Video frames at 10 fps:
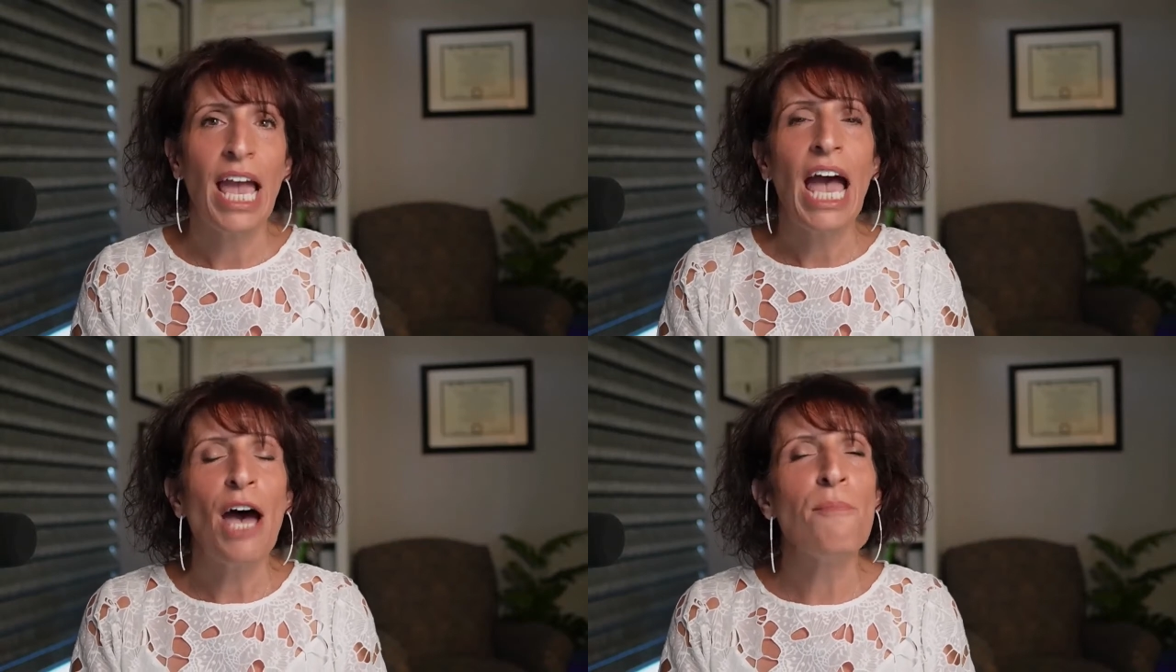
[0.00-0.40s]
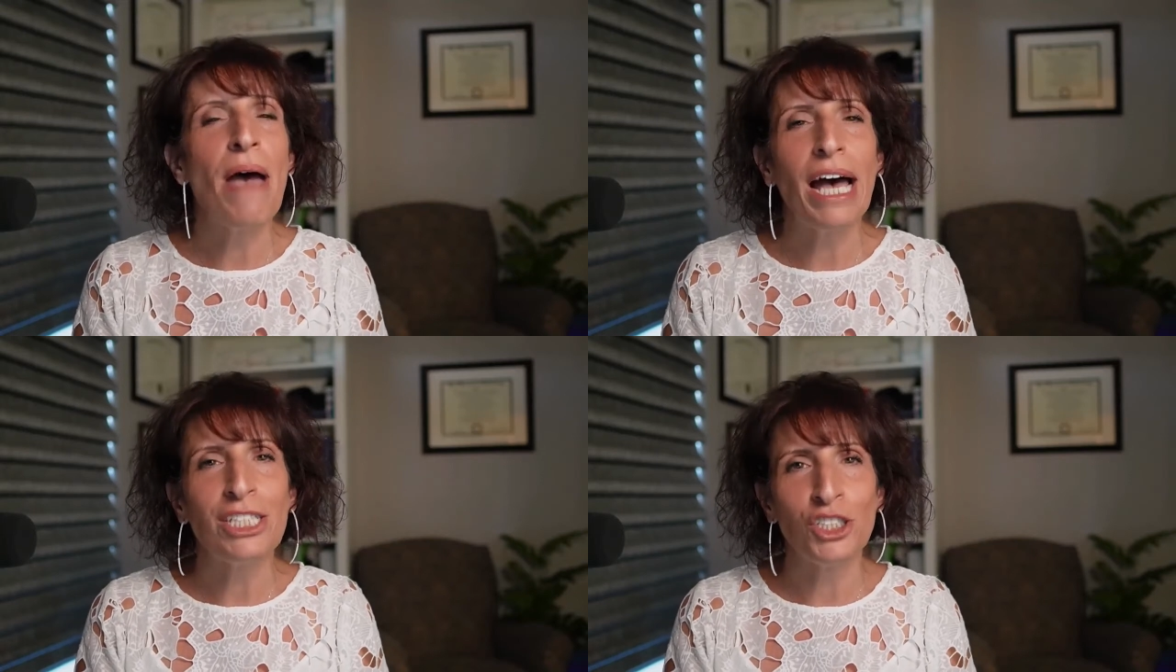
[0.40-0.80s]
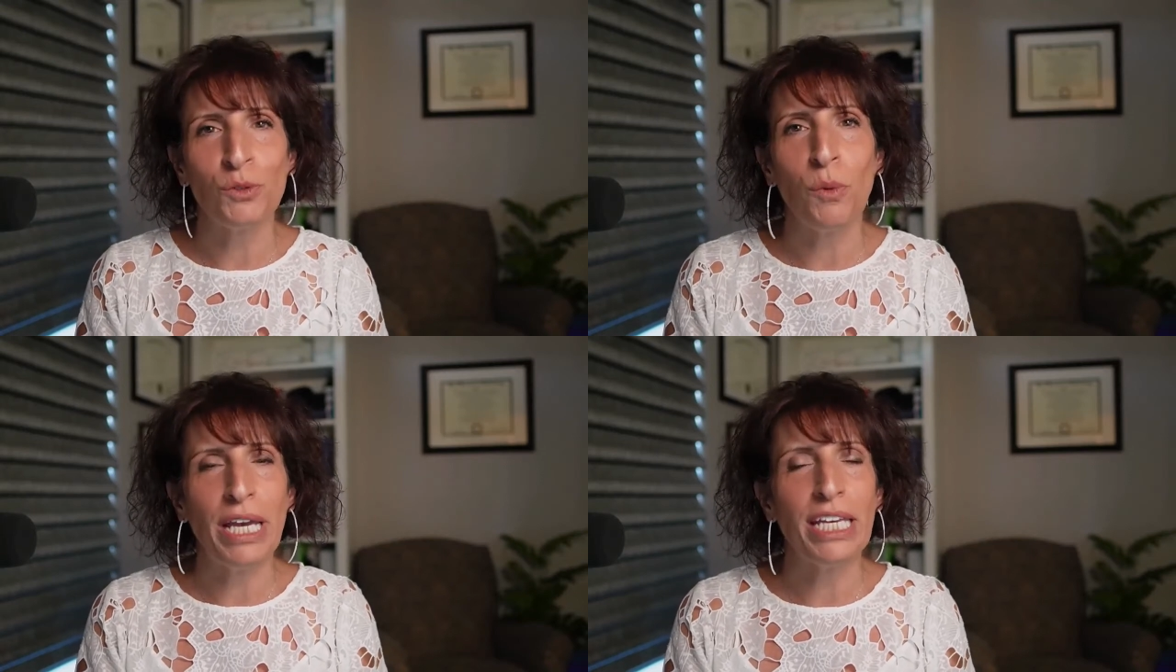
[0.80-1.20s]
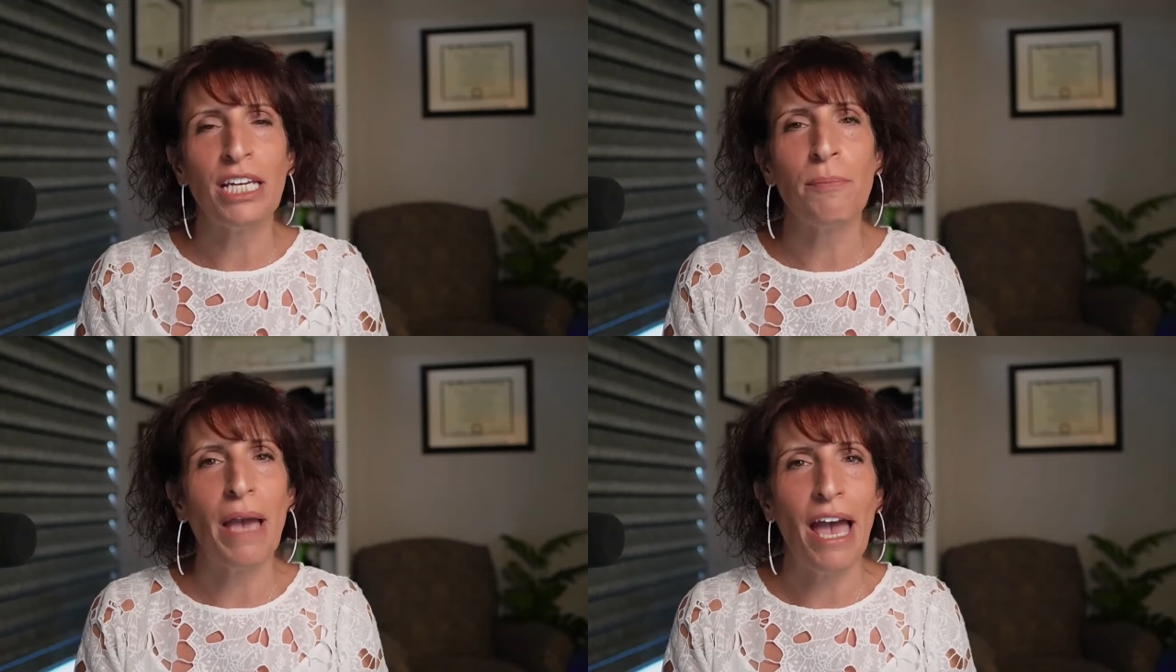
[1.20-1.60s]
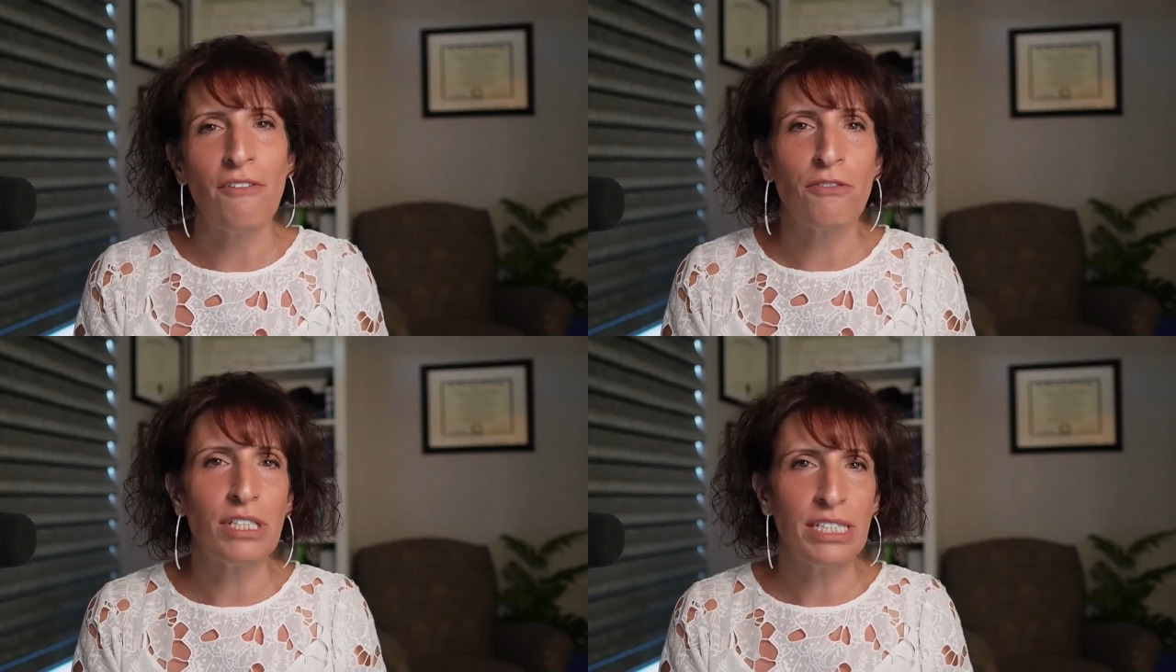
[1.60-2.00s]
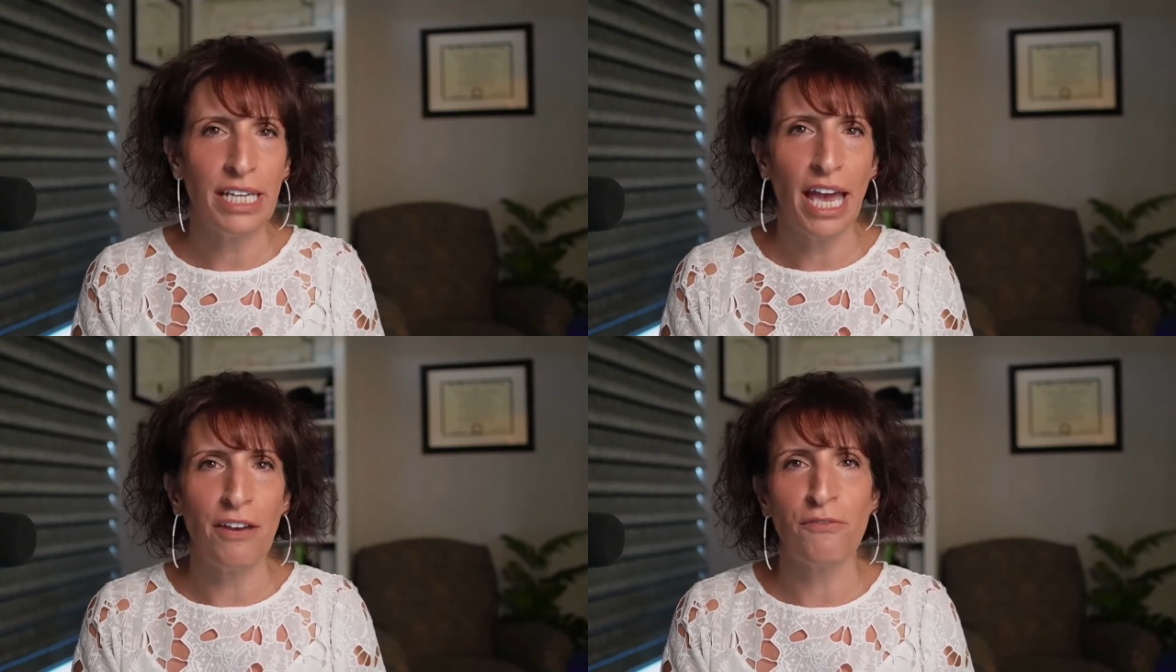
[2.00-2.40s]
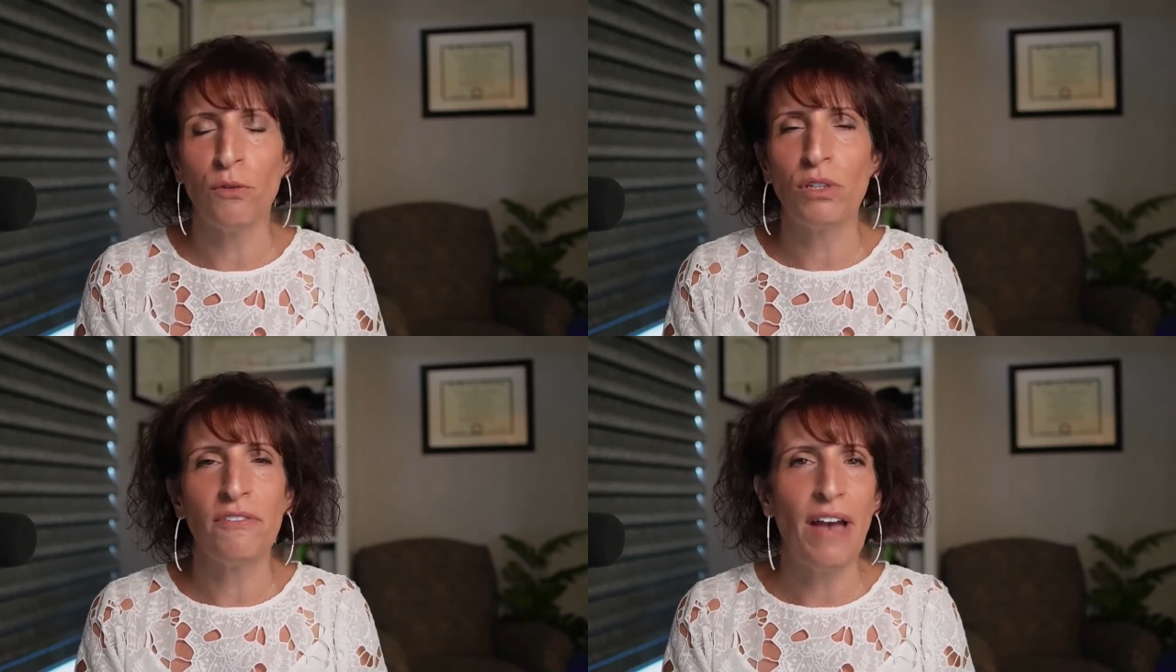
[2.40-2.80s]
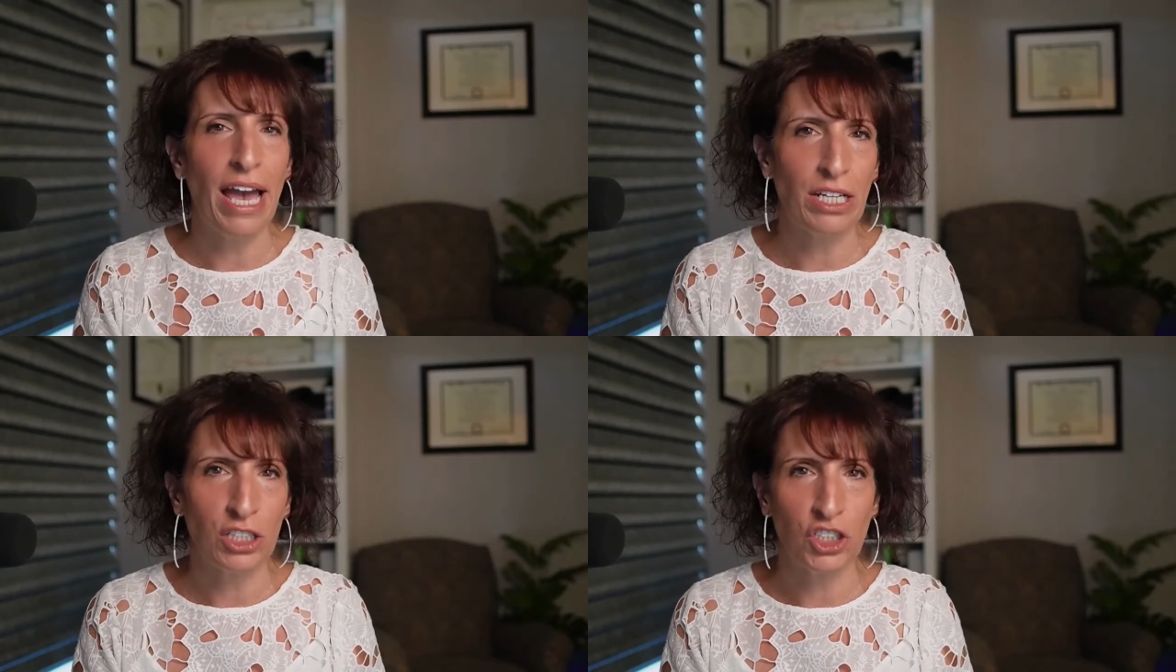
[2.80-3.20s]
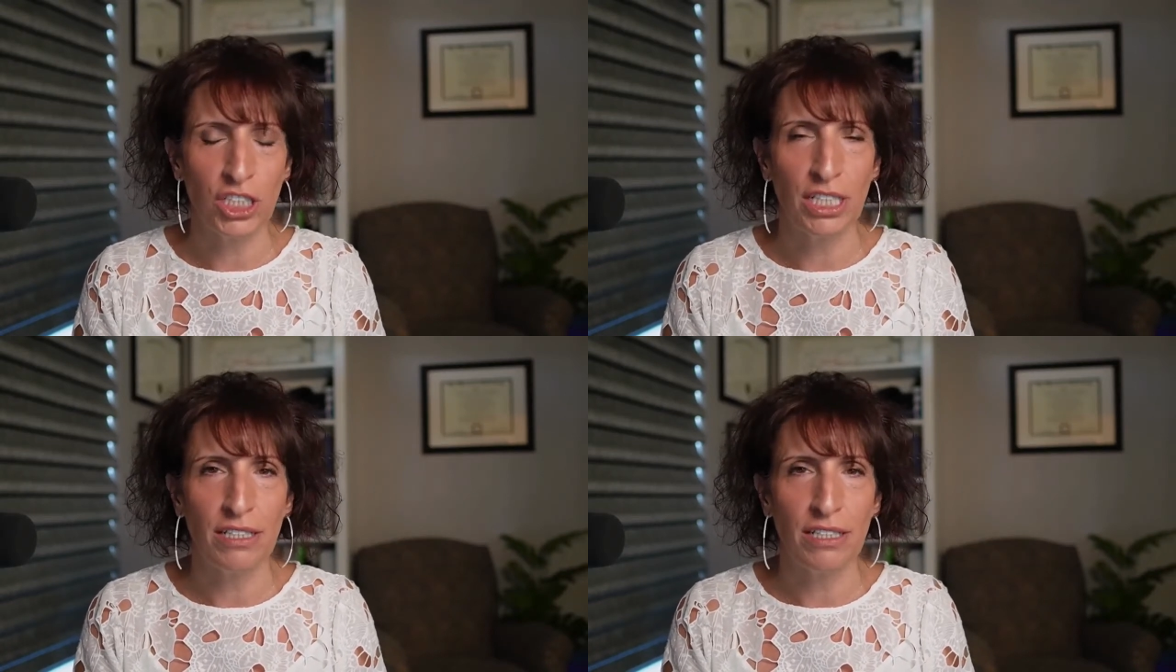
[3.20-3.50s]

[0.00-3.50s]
Imagine waking up every day full of energy,